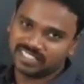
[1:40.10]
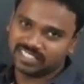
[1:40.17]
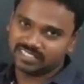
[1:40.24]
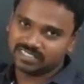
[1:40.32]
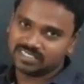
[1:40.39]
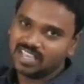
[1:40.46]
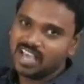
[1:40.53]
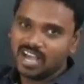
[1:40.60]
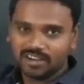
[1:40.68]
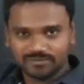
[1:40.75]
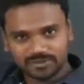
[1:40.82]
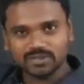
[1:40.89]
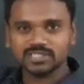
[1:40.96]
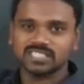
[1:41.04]
tense. Of
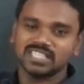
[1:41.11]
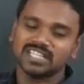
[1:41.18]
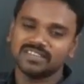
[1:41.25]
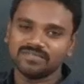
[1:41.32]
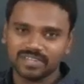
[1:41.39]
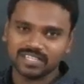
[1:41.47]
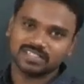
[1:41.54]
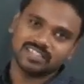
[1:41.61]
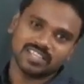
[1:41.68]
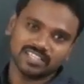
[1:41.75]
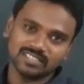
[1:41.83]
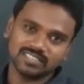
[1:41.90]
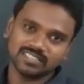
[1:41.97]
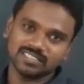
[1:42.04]
course in every
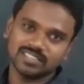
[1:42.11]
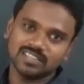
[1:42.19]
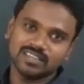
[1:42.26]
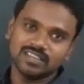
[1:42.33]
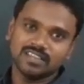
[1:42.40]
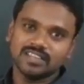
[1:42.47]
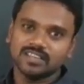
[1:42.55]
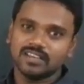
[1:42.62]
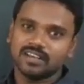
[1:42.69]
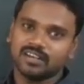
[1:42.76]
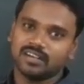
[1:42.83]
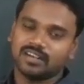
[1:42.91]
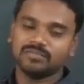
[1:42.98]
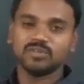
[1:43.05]
tense
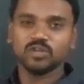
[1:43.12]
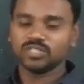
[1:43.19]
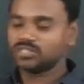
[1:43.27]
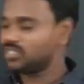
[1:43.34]
I am going to